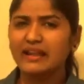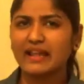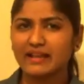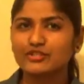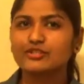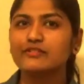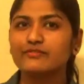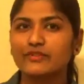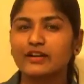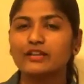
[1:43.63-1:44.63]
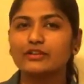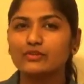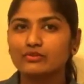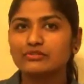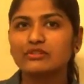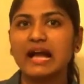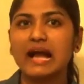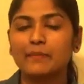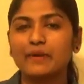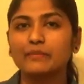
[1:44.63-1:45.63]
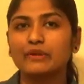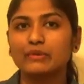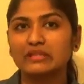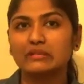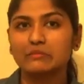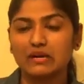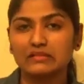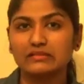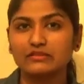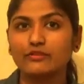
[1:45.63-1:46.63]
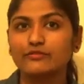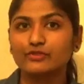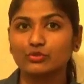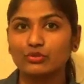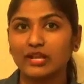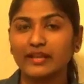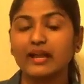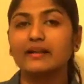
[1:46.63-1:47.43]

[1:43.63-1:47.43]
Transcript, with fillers: Natural fire used to happen between the months of July